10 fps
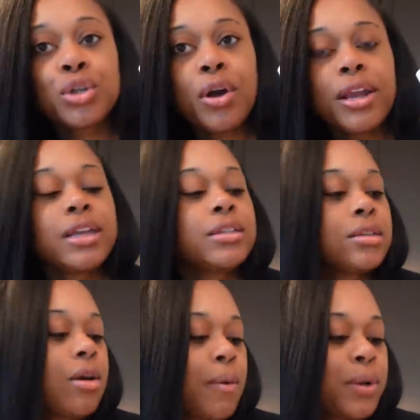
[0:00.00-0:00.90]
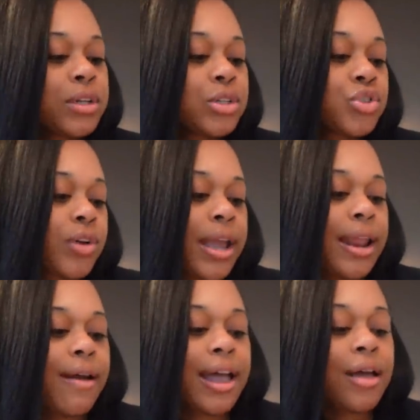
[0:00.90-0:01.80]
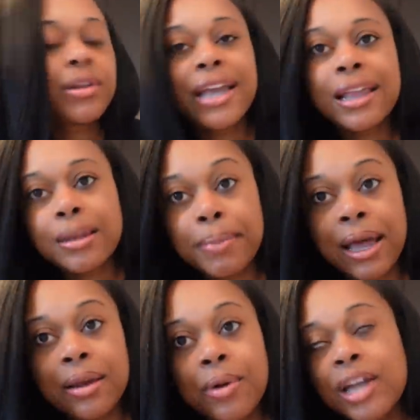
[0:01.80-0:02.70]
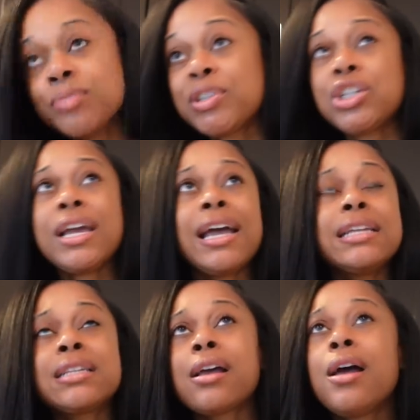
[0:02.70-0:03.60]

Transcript: Target so I wanted to try it out I only got the body wash but she has